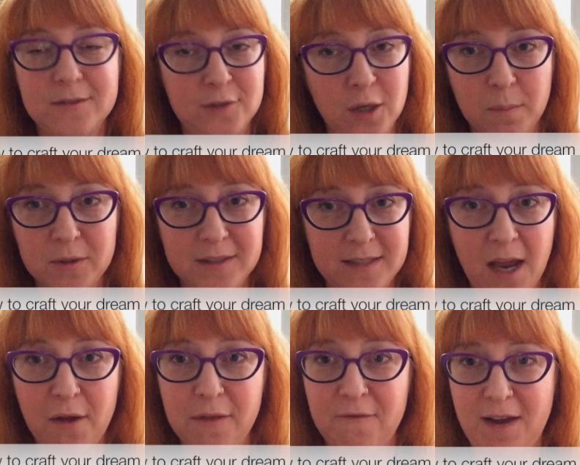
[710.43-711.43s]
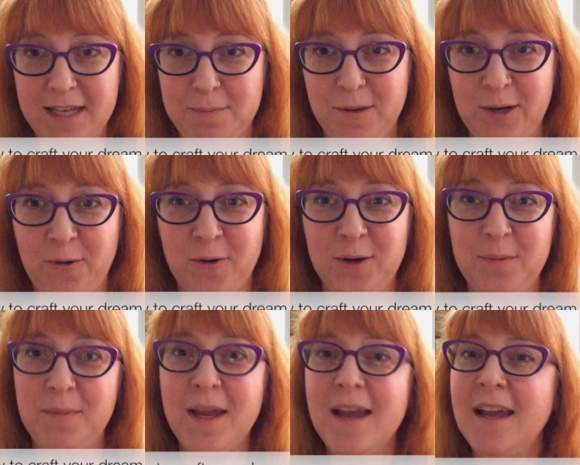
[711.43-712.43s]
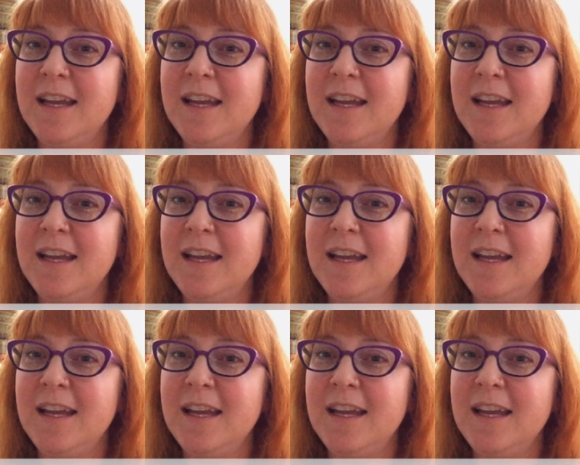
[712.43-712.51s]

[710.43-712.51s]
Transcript: Super Stealth Facebook group.